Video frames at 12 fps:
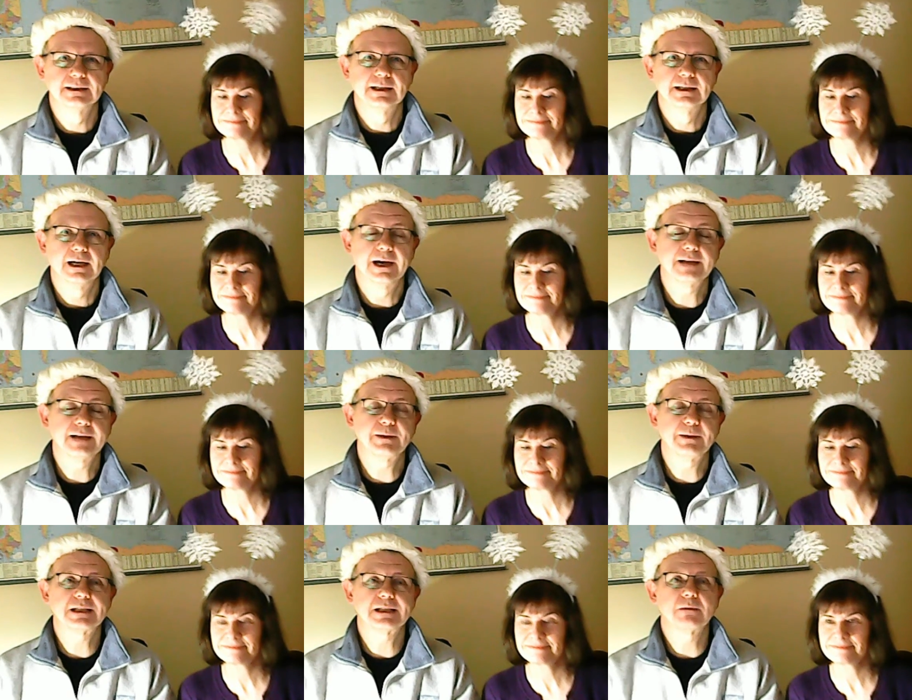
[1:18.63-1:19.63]
Speaker 1: And I spent the
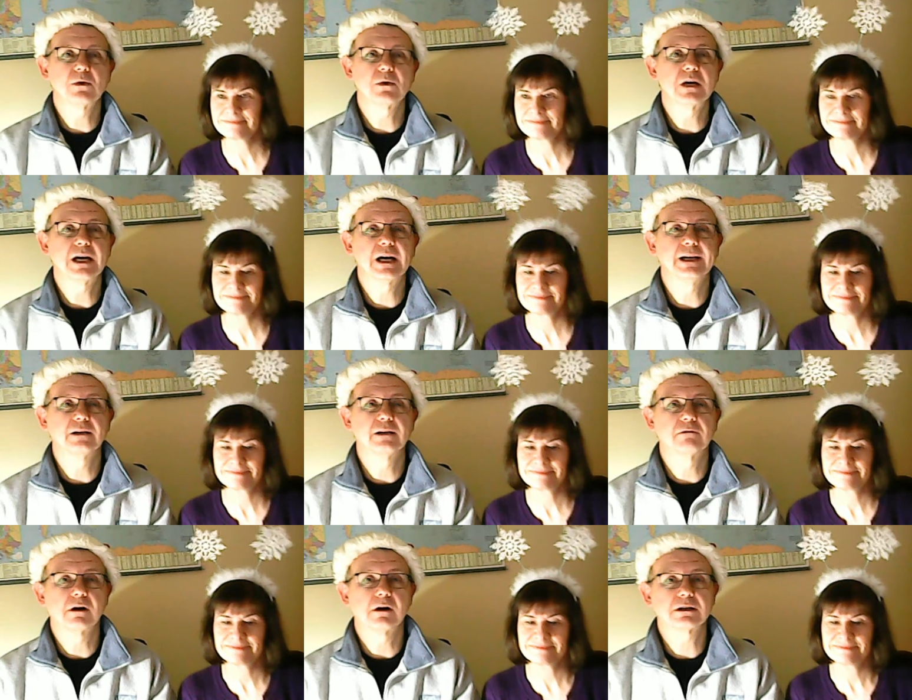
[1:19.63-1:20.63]
summer working at the
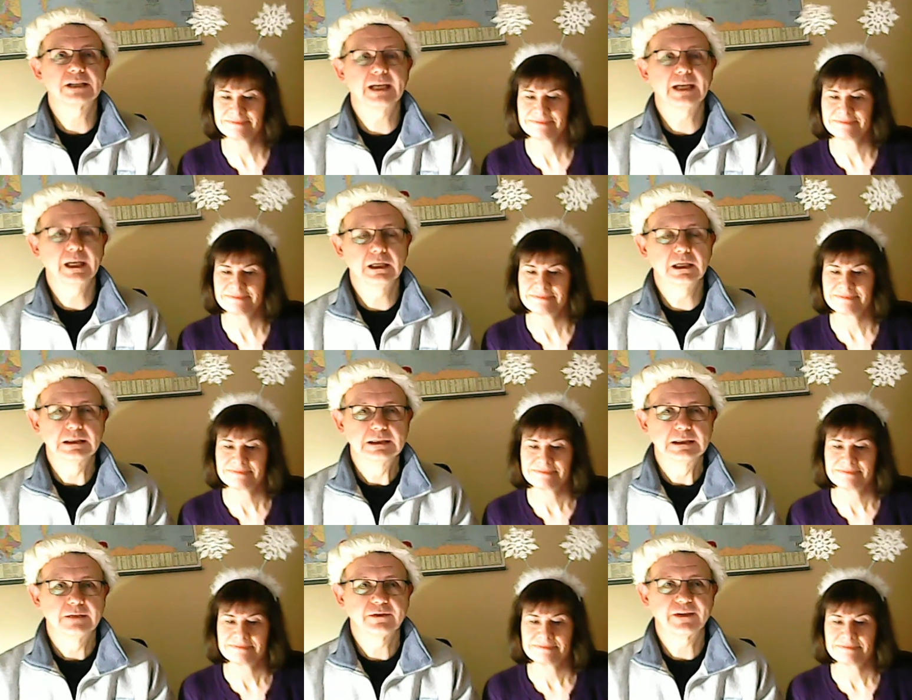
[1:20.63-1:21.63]
Rocks again.
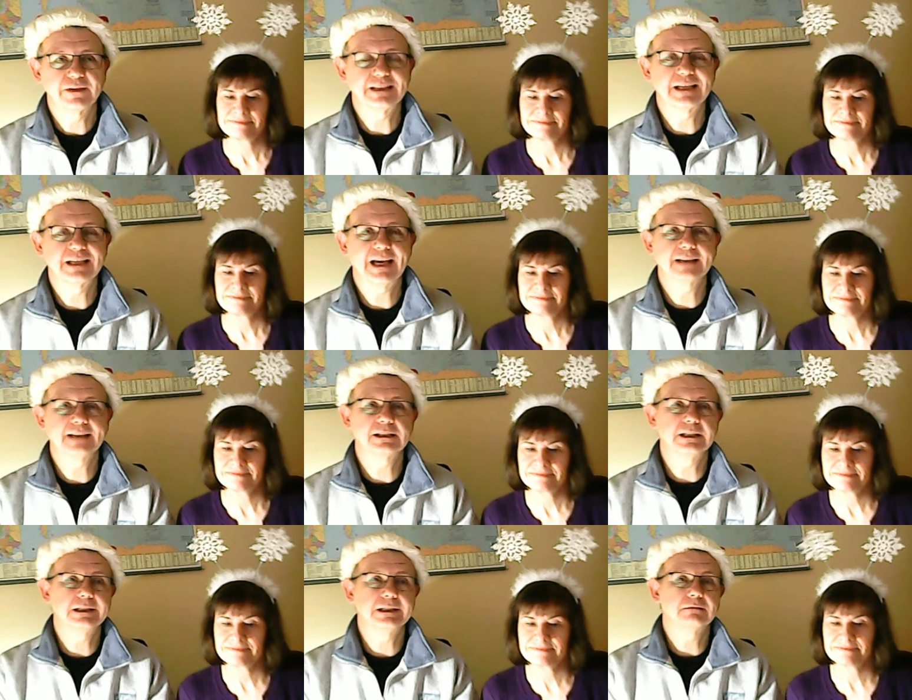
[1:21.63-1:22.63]
It was a
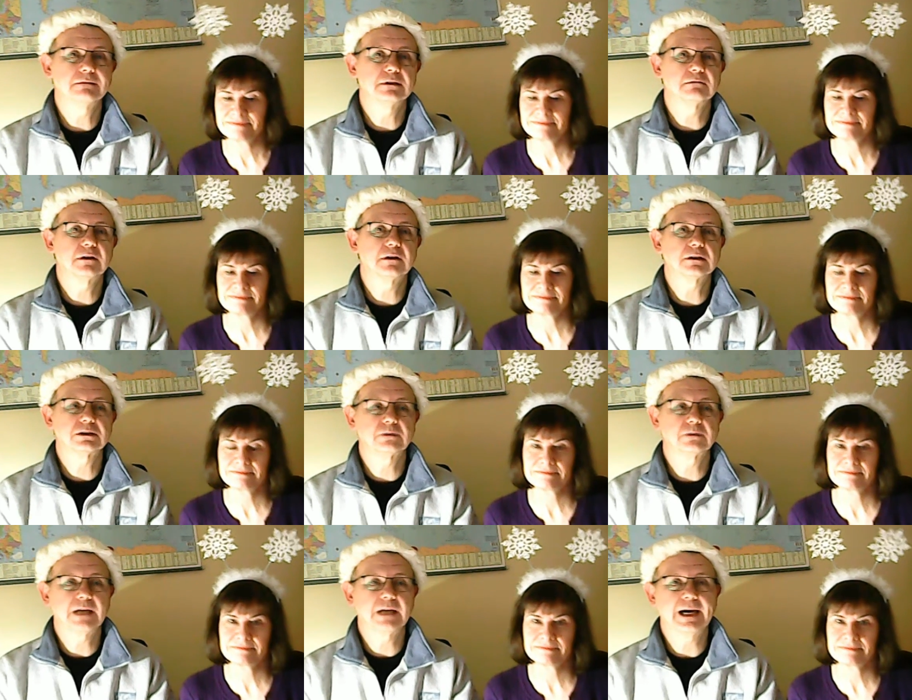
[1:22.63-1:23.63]
fantastic year at the Rocks.
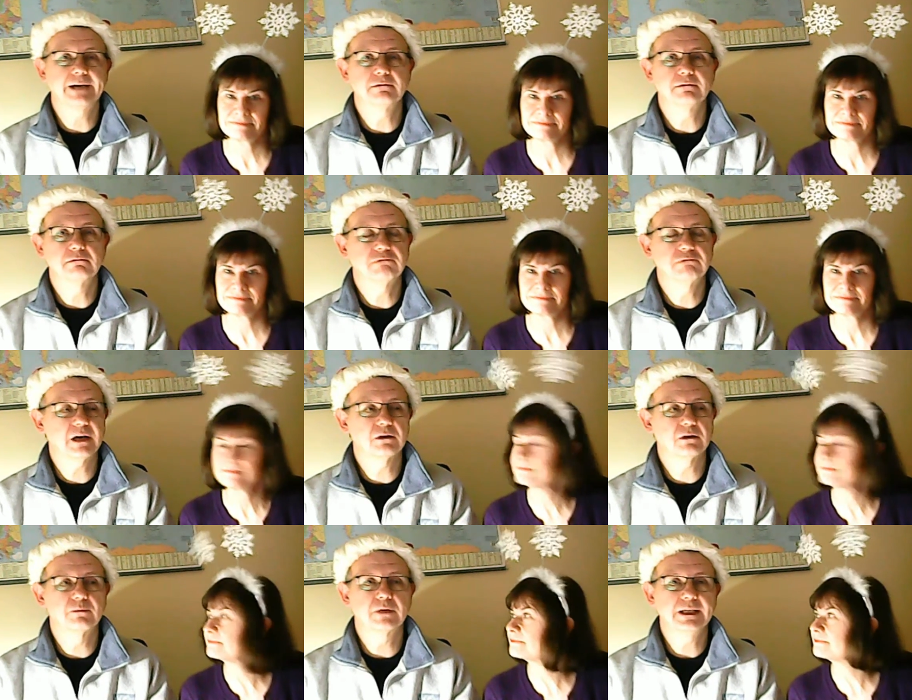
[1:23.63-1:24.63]
We had
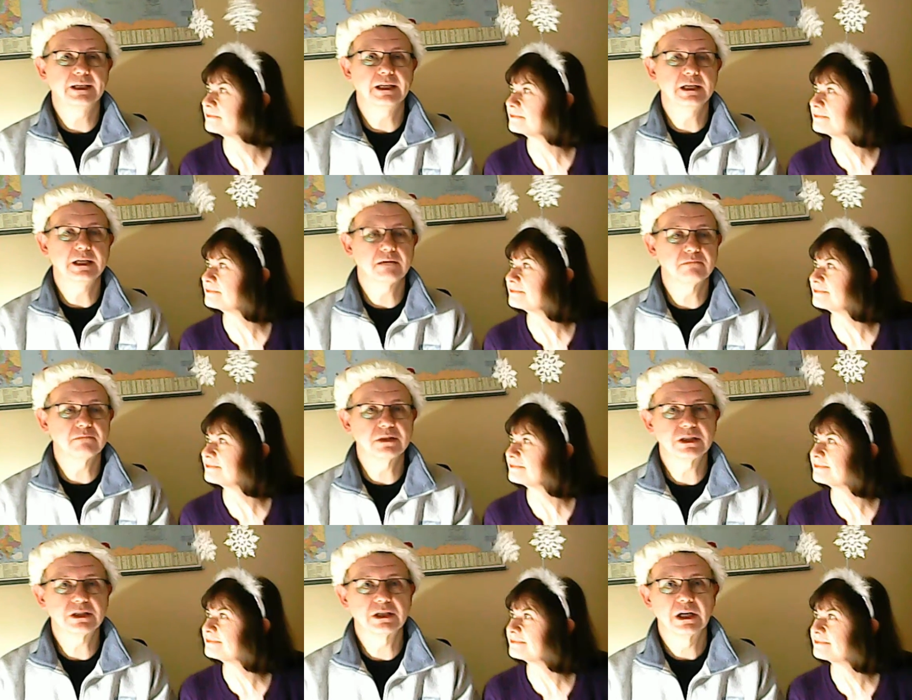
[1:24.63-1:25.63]
record-breaking
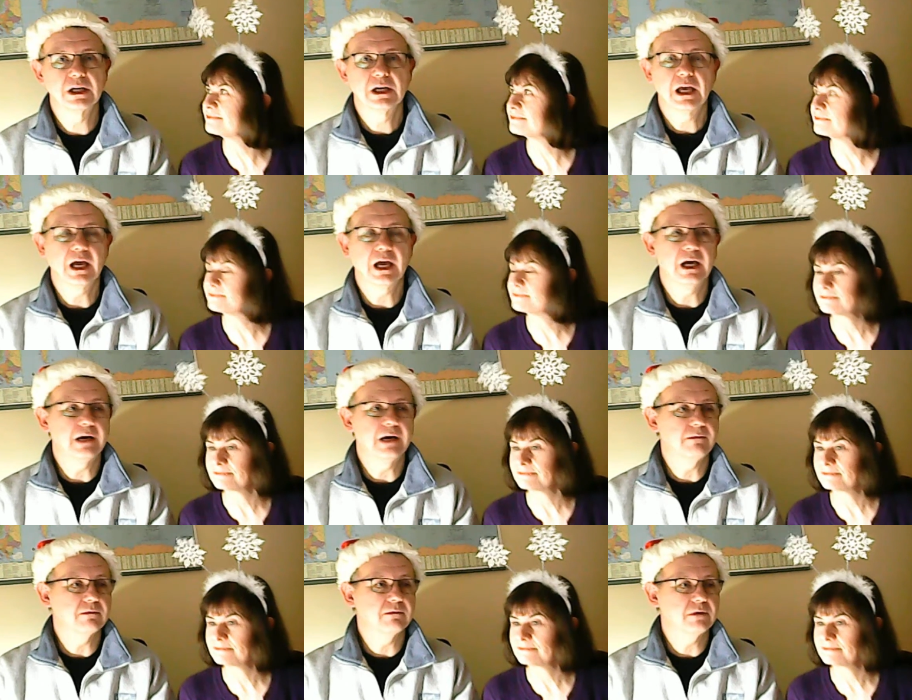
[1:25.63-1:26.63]
numbers.
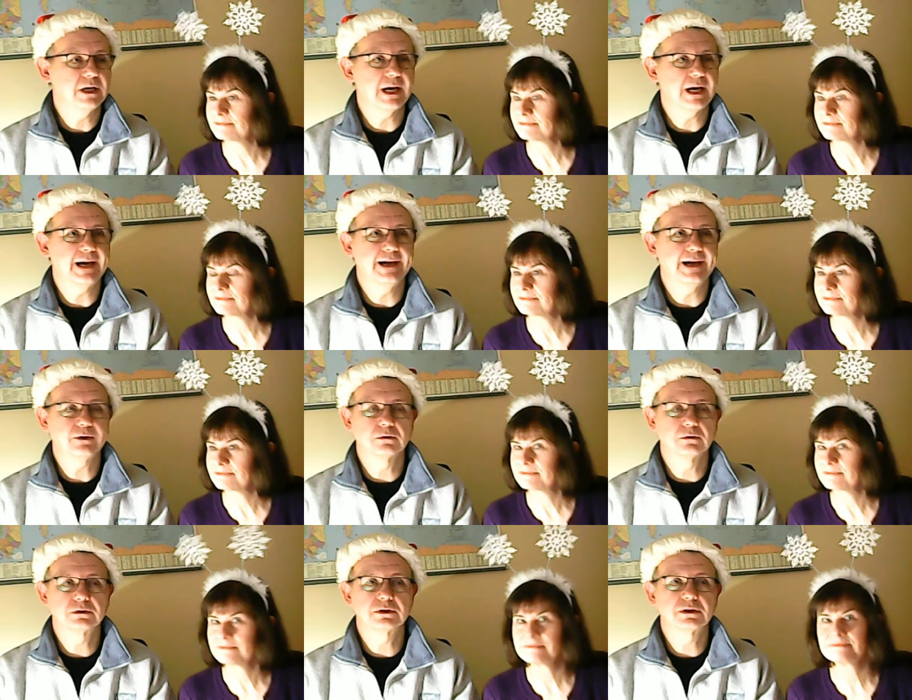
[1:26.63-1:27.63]
Um, we had all
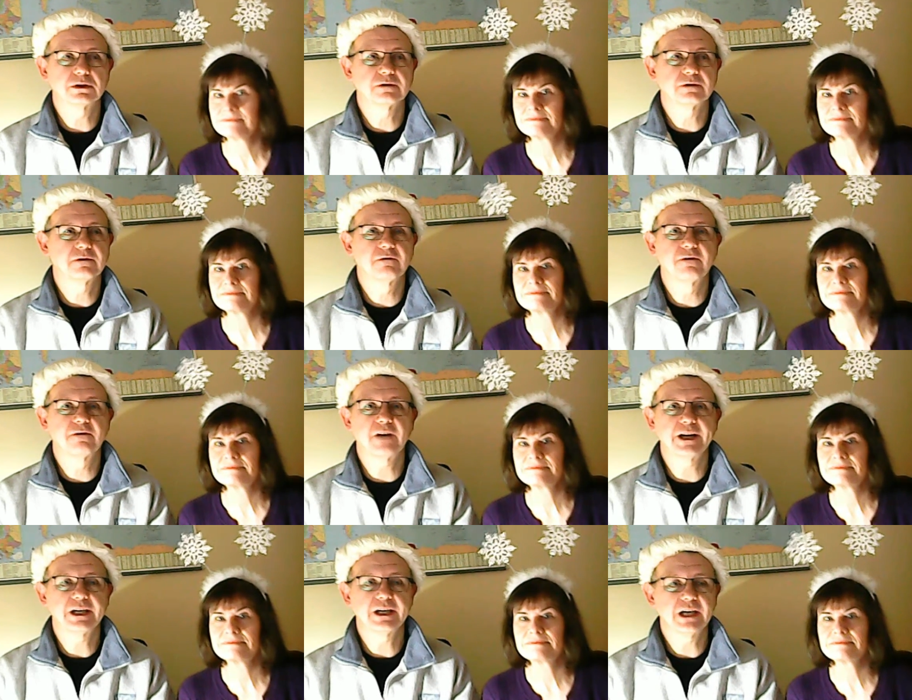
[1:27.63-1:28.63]
sorts of fun
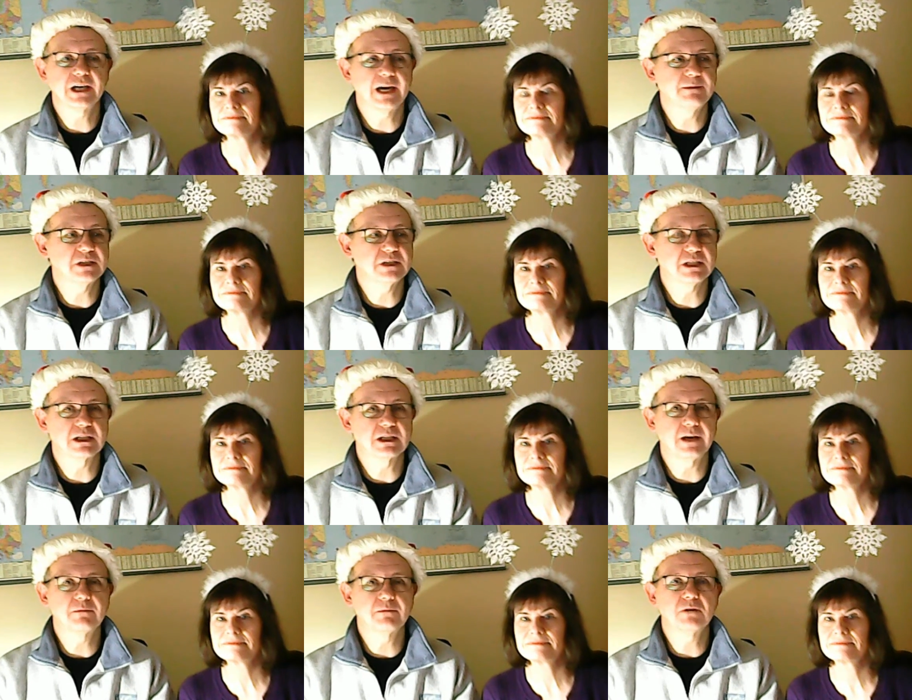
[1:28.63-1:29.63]
and games and
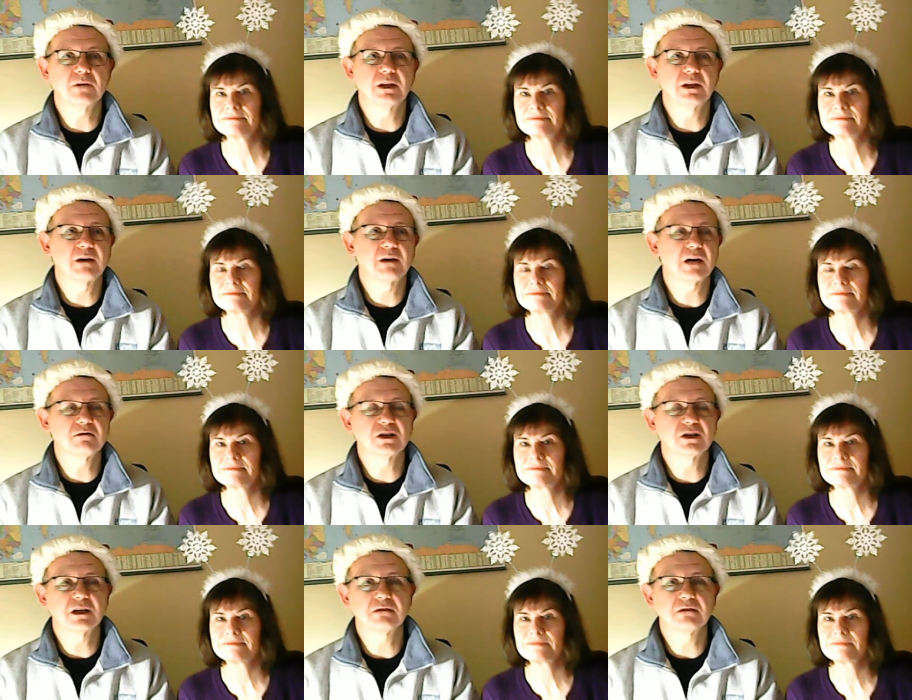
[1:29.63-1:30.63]
excitement with coach loads